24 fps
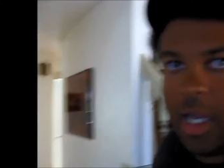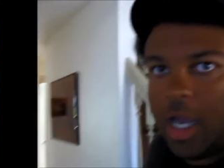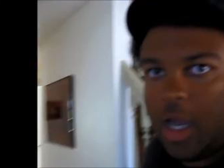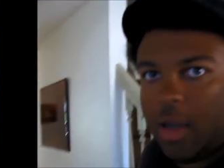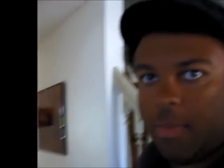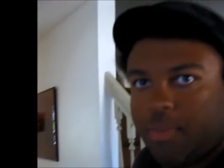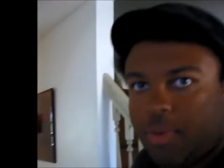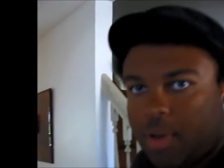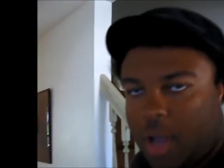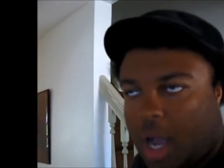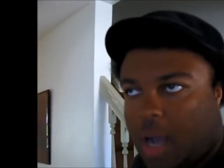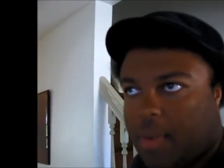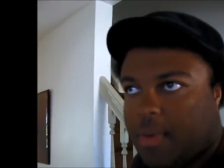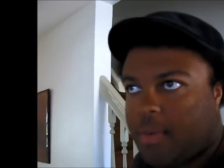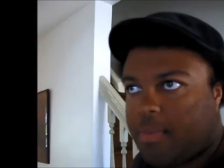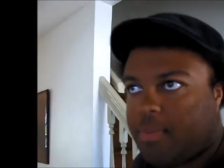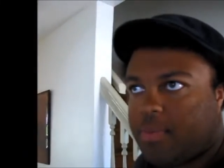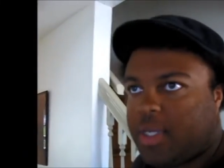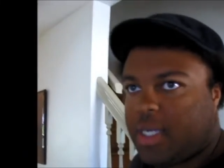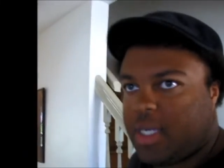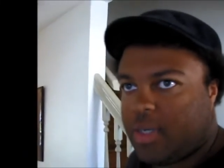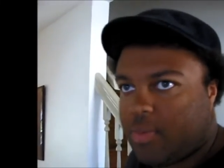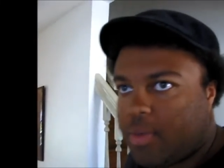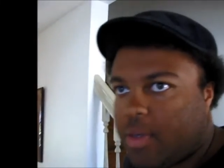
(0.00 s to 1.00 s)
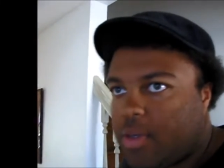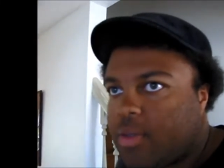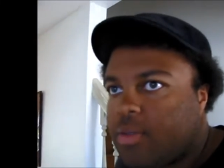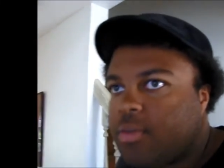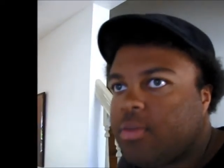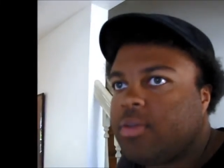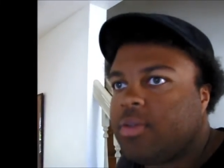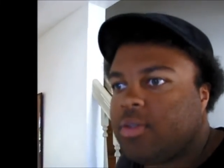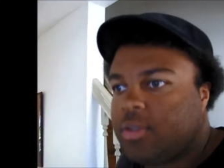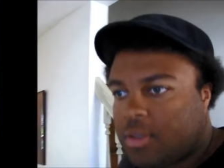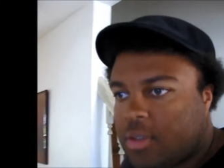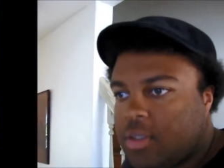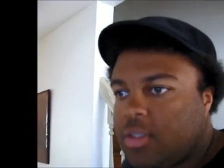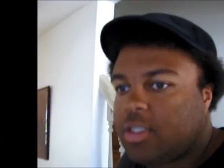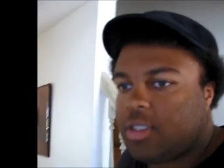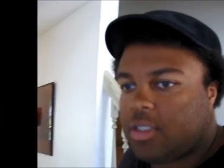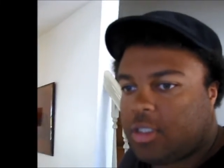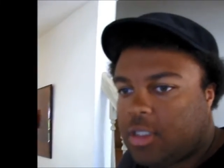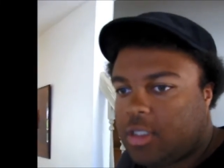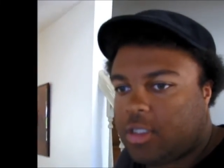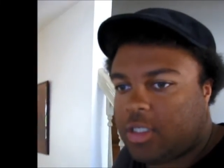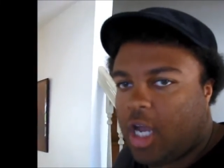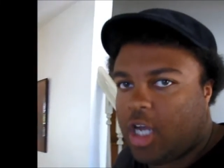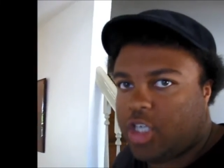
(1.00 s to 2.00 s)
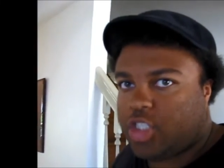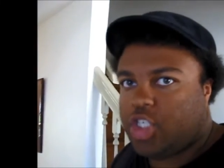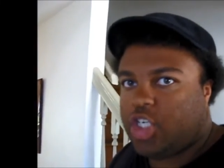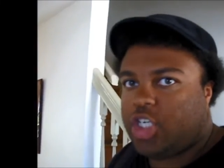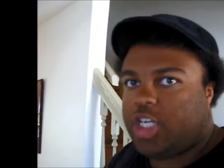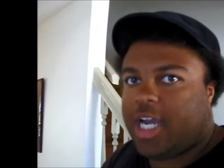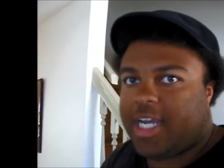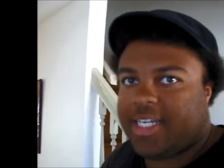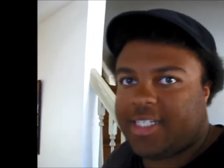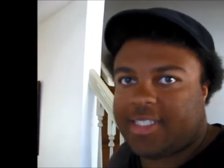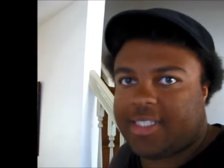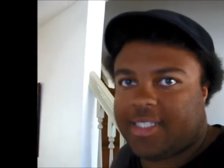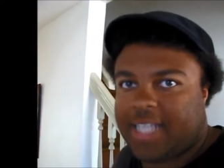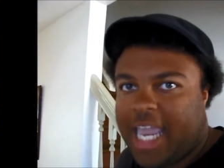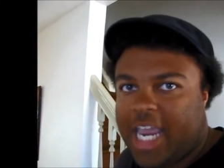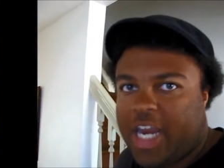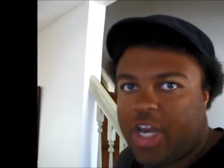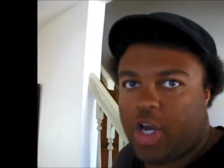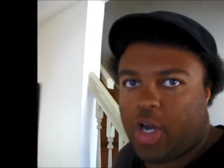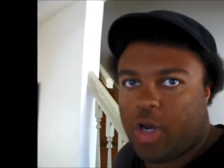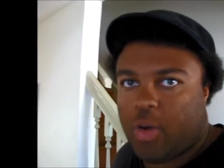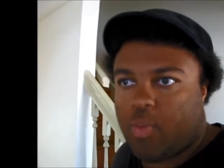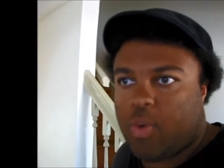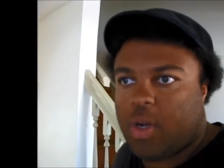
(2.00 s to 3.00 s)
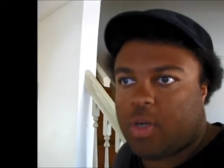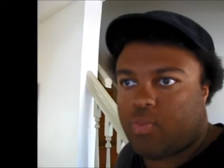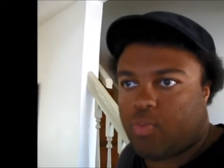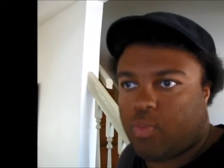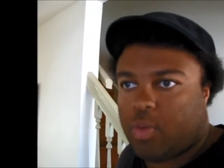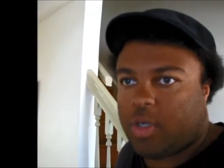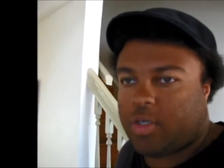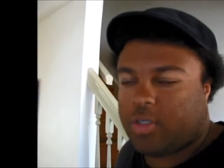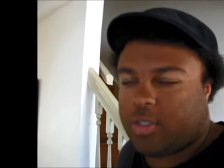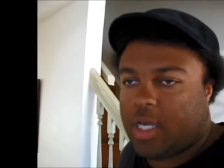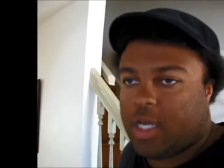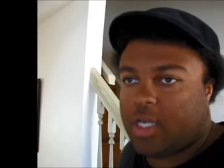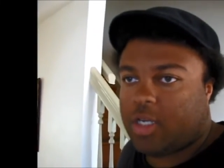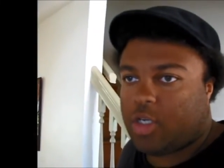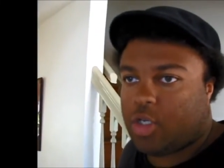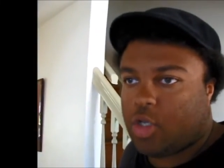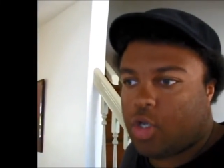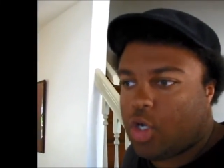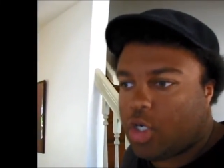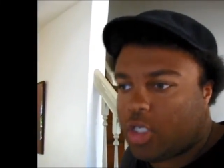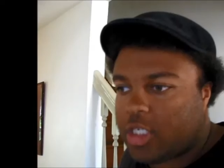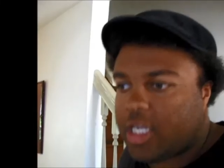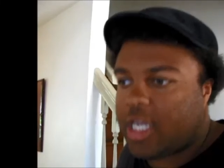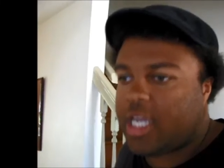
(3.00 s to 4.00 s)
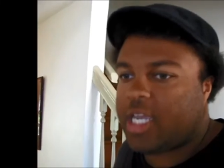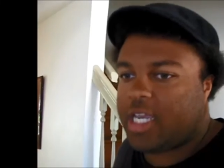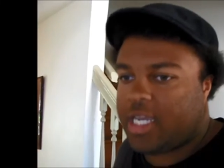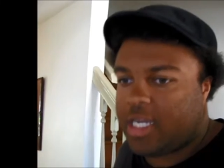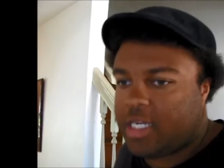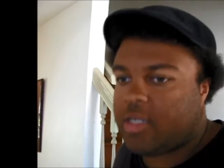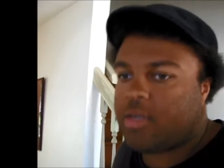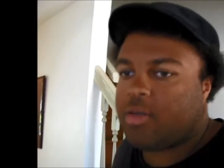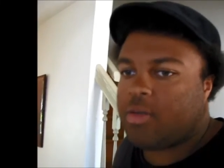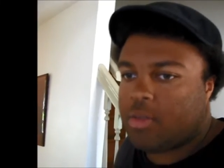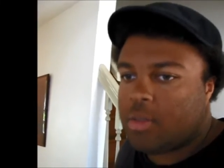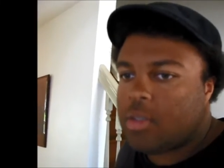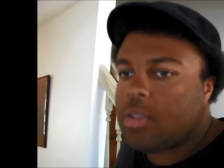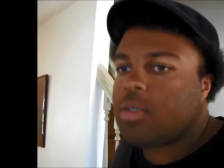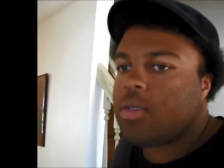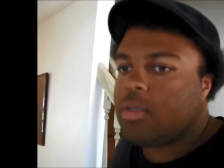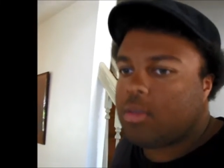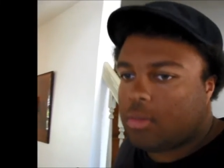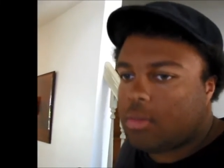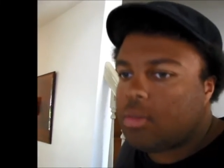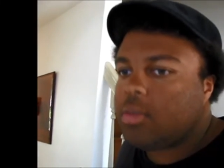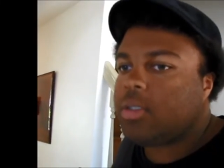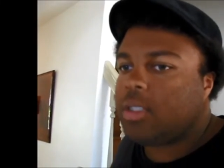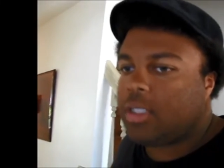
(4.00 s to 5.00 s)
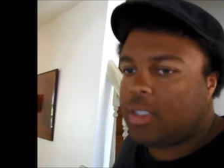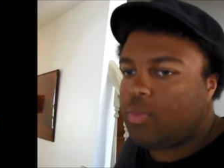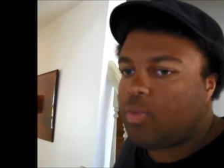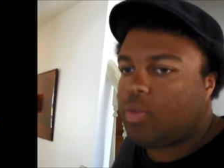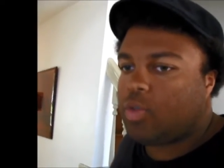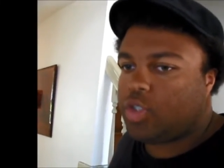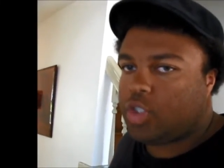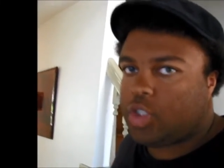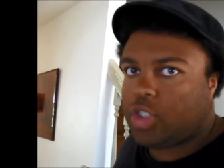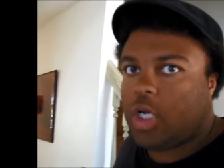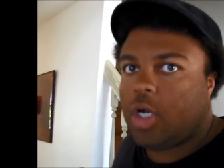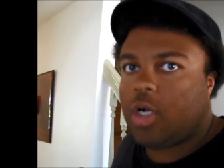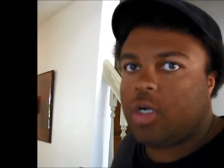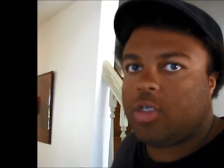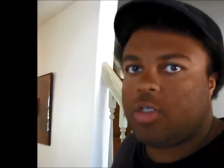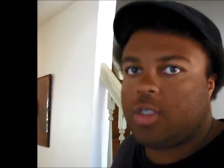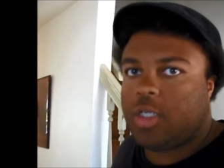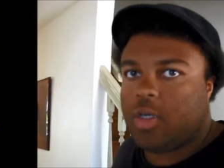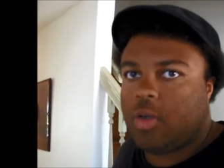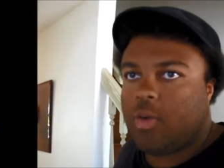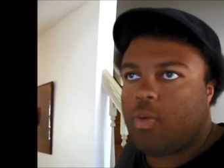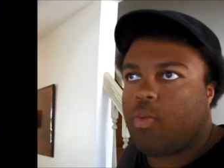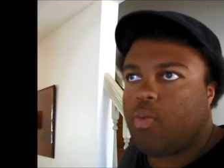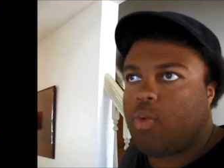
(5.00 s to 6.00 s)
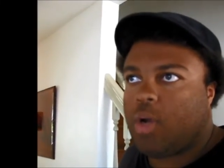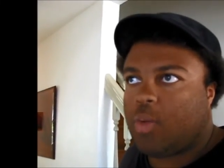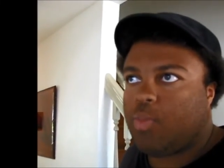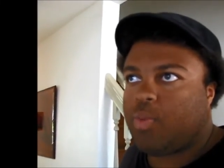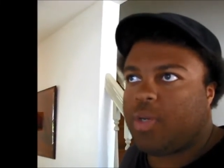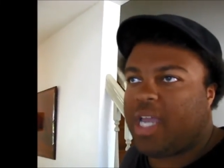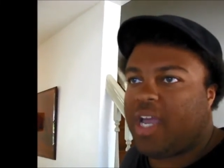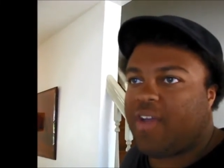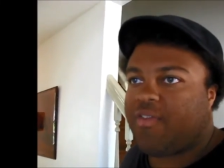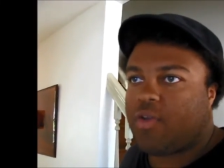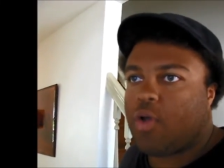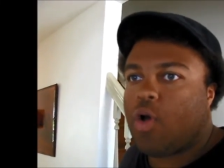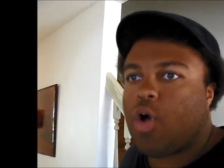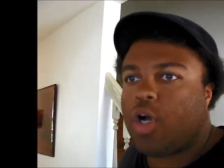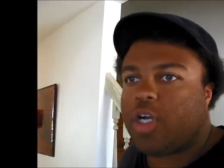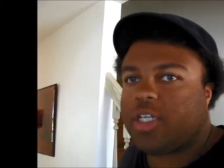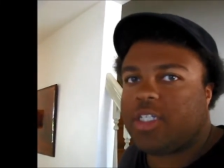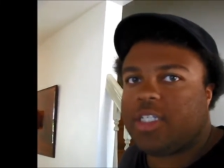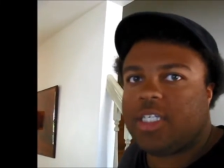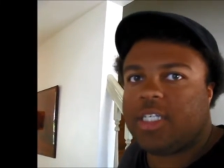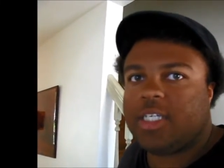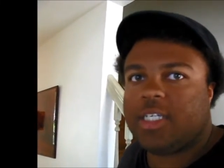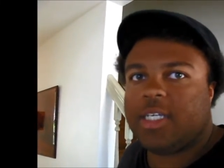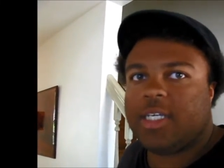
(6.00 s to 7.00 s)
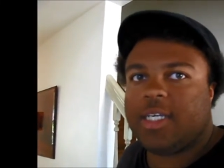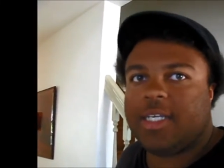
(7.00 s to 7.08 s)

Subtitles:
I'll probably will talk to you guys later when we're done cooking, and we'll show you what we have cooked.